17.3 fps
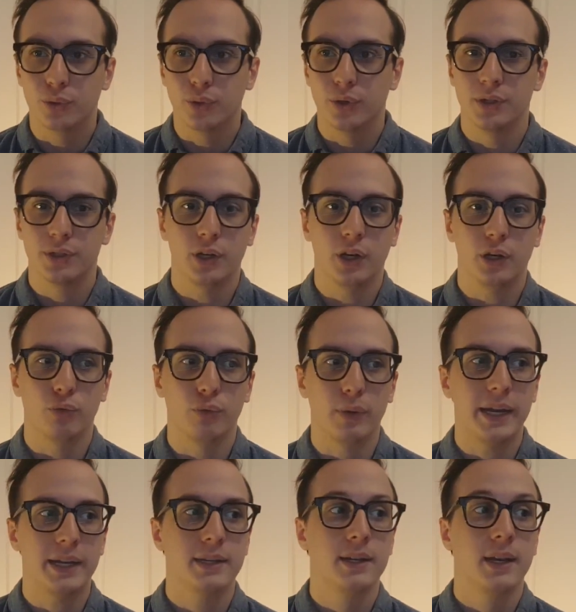sort of is a
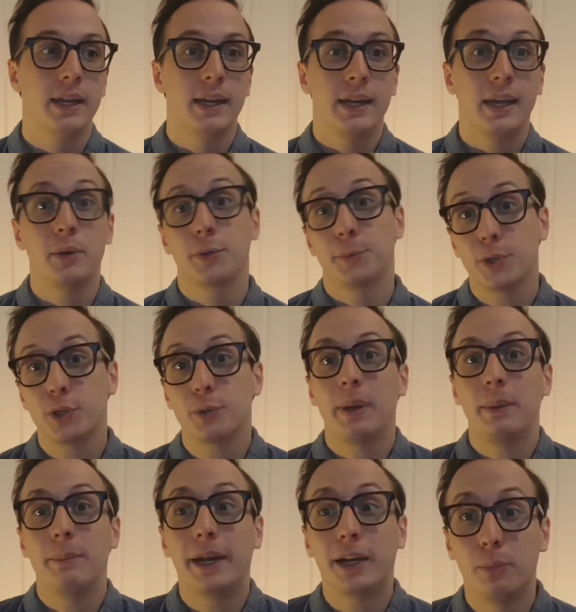great, it was supposed
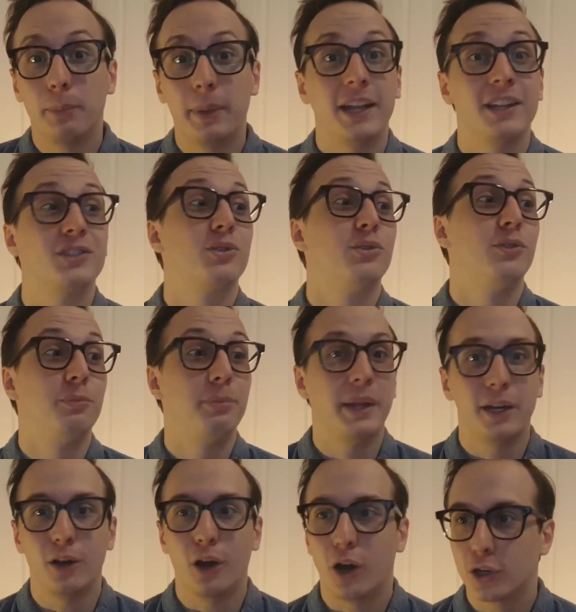to be Michael Mann's sort of
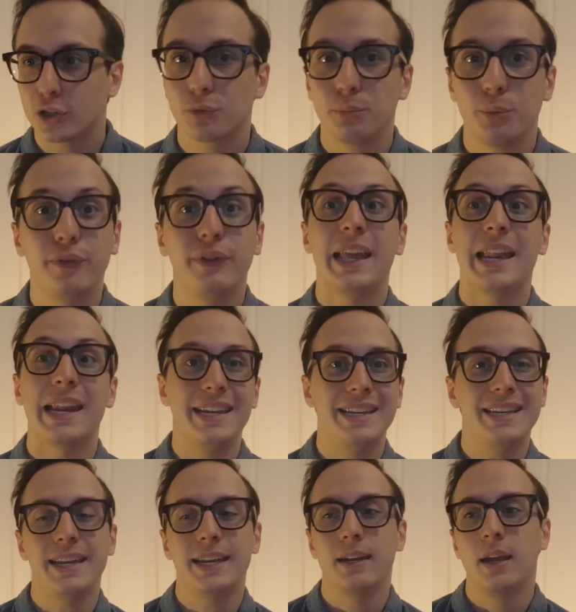big Oscar movie, and
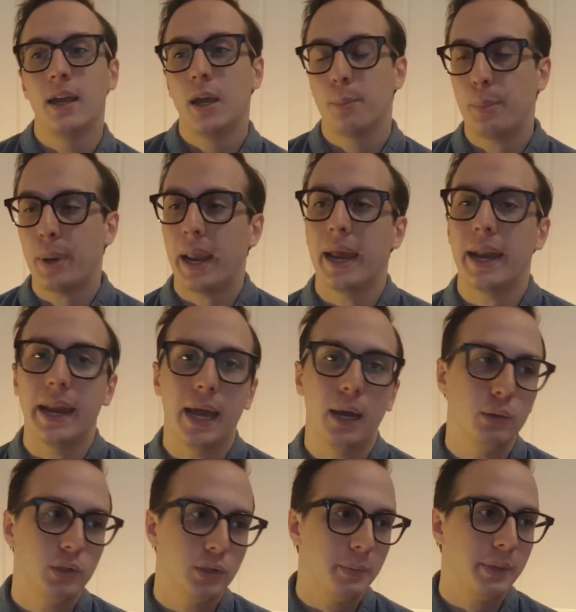it didn't pan
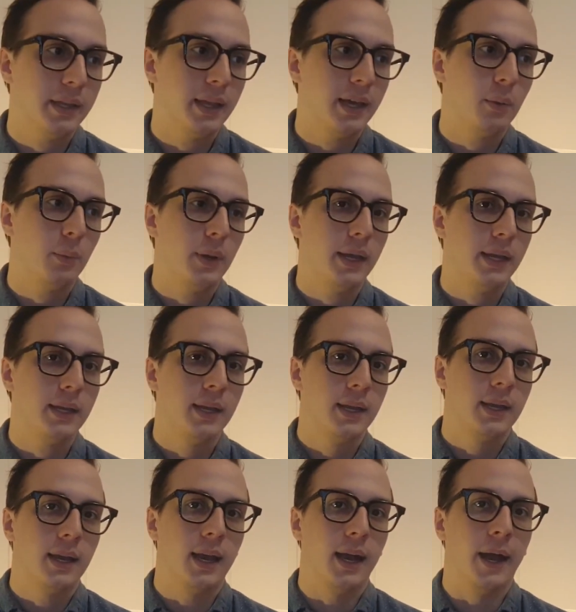out to be that
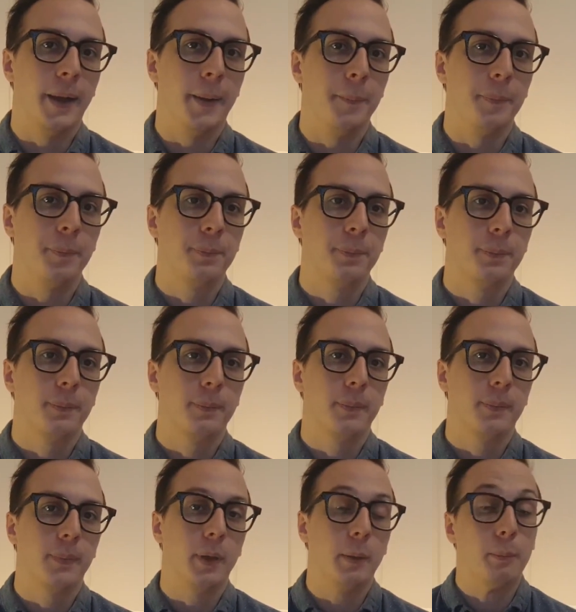way.
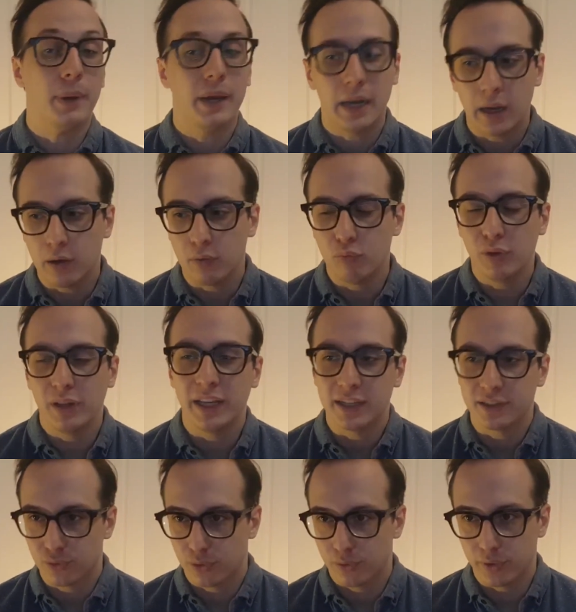But it
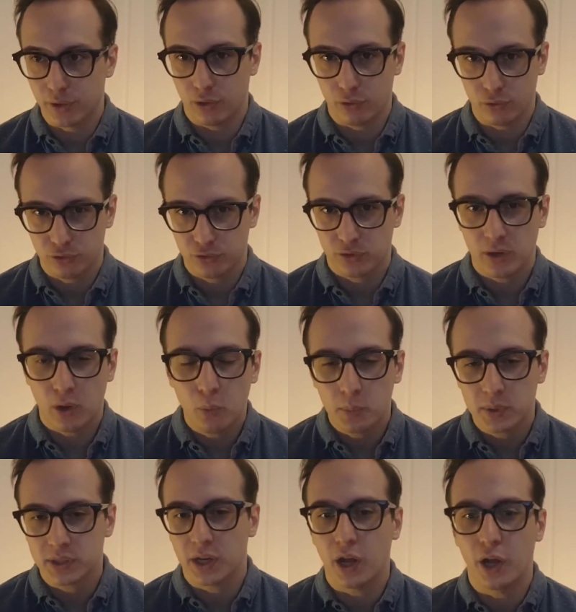really is sort of
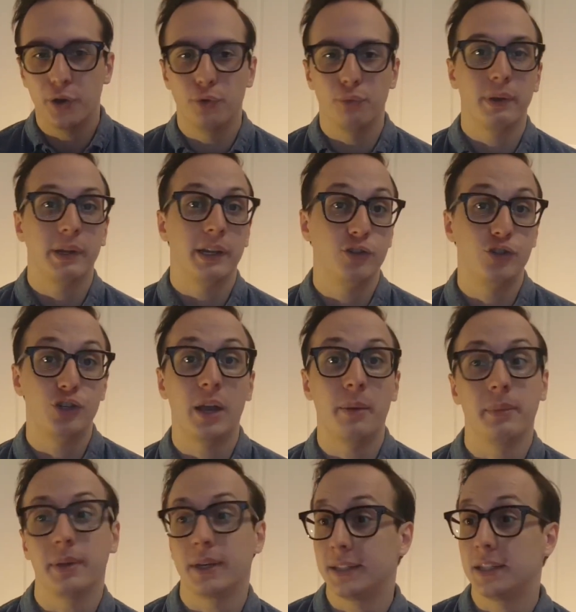almost an underrated
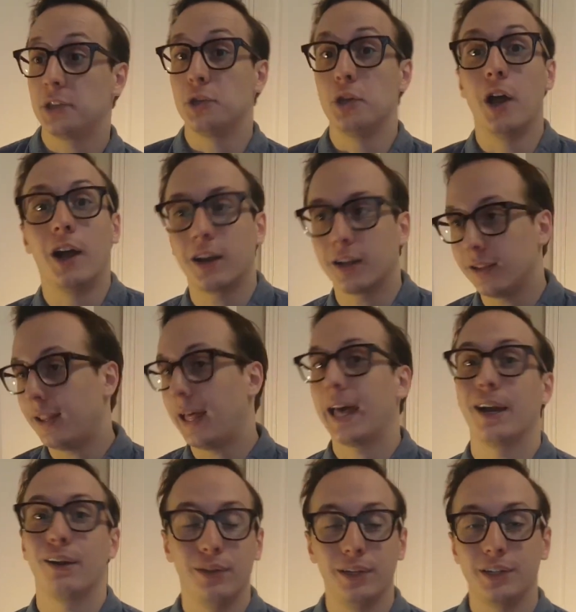gem because it's not
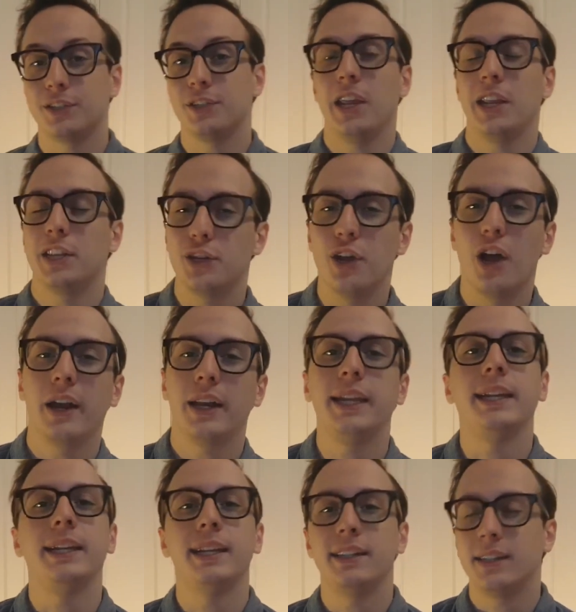Collateral, it's not
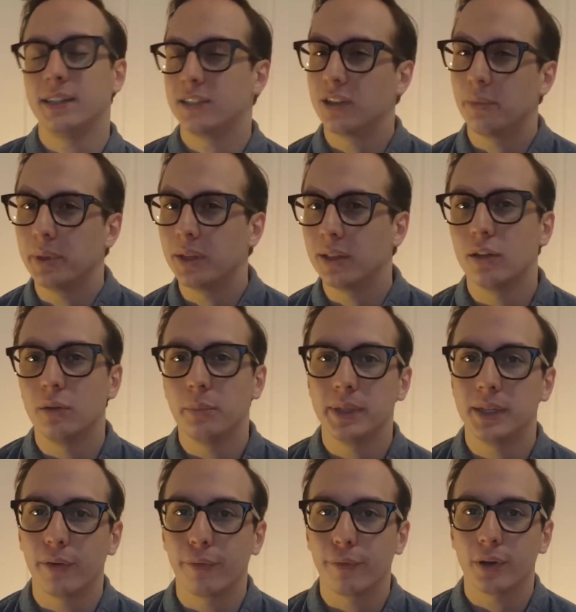Heat, it's something a little
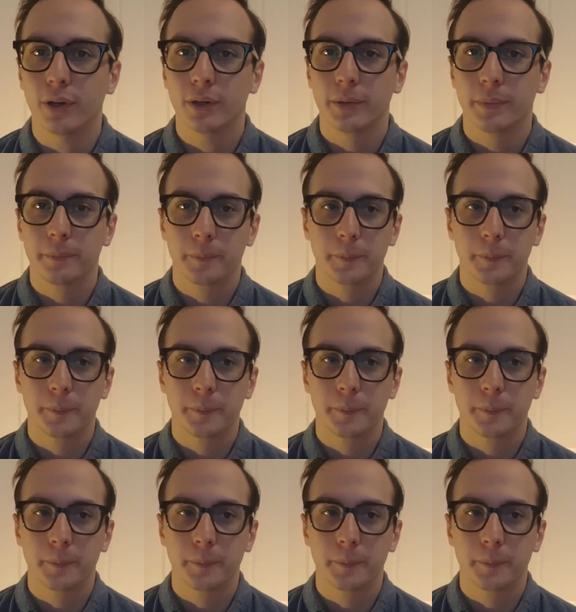bit different.